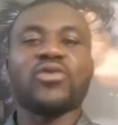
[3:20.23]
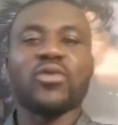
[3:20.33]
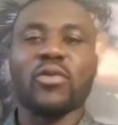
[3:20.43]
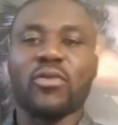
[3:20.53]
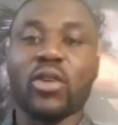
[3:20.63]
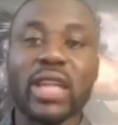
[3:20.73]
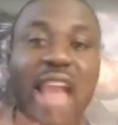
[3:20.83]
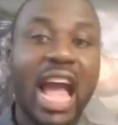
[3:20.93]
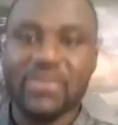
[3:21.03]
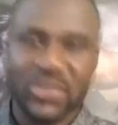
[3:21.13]
for the
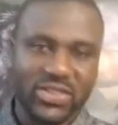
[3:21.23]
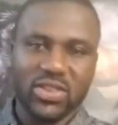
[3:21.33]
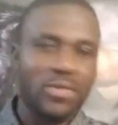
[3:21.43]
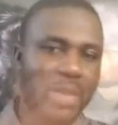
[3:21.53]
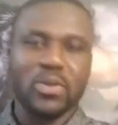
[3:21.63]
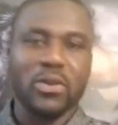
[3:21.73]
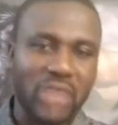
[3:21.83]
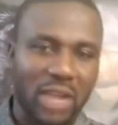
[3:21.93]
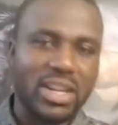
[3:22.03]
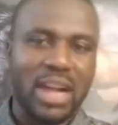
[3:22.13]
lives of the people of
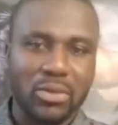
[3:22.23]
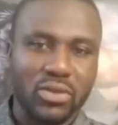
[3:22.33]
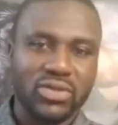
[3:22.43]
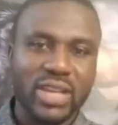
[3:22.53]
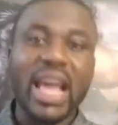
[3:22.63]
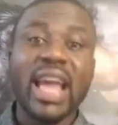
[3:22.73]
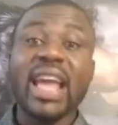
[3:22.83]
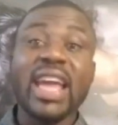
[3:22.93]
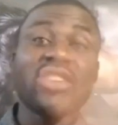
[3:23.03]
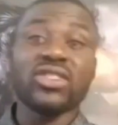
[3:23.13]
Southern Cameroons.
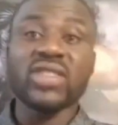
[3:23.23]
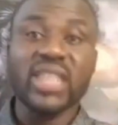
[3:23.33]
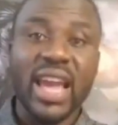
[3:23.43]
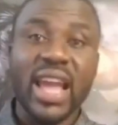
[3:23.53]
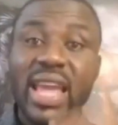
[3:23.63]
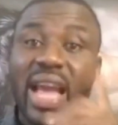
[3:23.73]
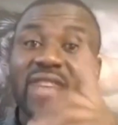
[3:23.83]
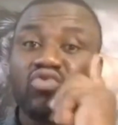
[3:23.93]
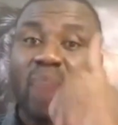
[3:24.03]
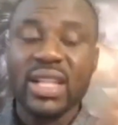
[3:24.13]
He doesn't care. He
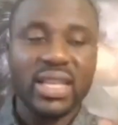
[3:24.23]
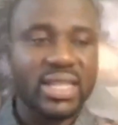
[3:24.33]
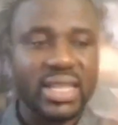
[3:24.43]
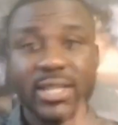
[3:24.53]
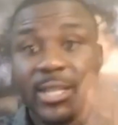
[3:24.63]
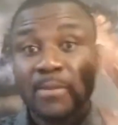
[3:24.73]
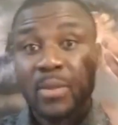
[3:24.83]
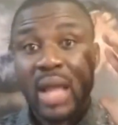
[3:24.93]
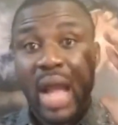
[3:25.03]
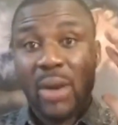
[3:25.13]
has one interest.
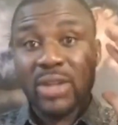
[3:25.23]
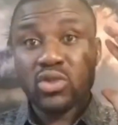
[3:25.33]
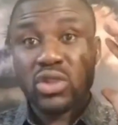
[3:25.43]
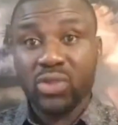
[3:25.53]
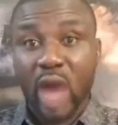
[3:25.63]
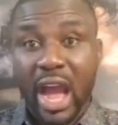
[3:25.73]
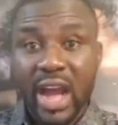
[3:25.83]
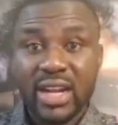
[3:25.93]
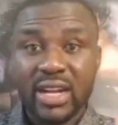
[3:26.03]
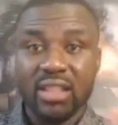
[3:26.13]
I want to
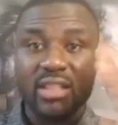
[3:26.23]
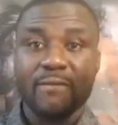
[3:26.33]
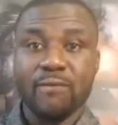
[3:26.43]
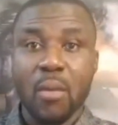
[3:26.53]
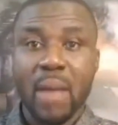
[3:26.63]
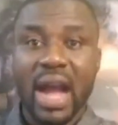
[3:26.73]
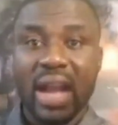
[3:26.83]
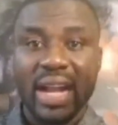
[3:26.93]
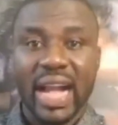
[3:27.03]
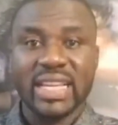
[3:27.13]
thank the
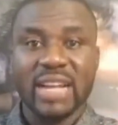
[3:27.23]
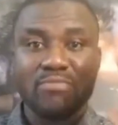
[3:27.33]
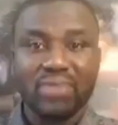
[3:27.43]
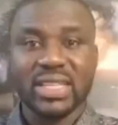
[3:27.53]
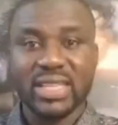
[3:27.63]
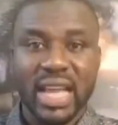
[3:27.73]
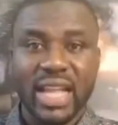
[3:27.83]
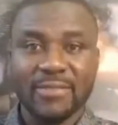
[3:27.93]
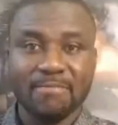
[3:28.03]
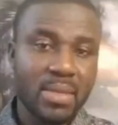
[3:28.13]
former Ghanaian
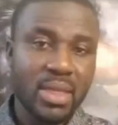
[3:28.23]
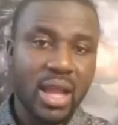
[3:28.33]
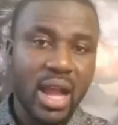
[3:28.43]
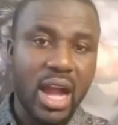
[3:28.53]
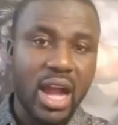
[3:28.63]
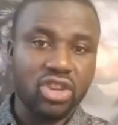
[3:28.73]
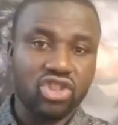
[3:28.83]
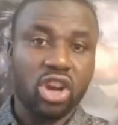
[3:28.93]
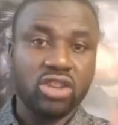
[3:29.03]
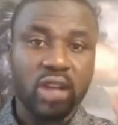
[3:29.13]
president,
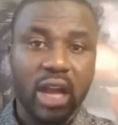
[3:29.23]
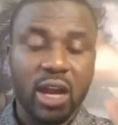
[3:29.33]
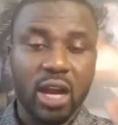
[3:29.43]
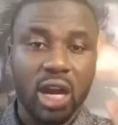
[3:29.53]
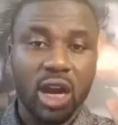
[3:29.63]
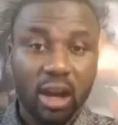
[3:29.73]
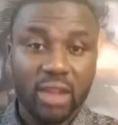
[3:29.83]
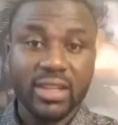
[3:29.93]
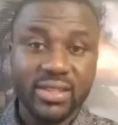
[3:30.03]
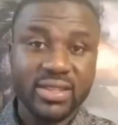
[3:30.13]
John
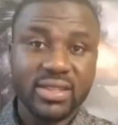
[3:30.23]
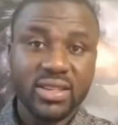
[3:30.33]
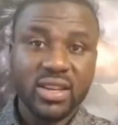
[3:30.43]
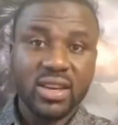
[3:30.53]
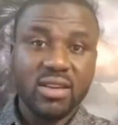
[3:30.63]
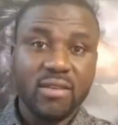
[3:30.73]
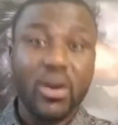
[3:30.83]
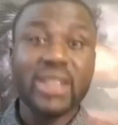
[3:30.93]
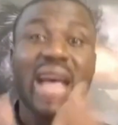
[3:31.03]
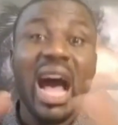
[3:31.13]
Rawlings,
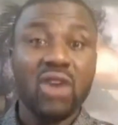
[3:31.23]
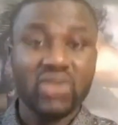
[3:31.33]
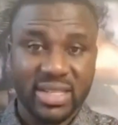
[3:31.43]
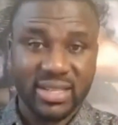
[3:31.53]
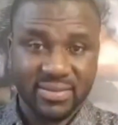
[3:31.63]
for his outing.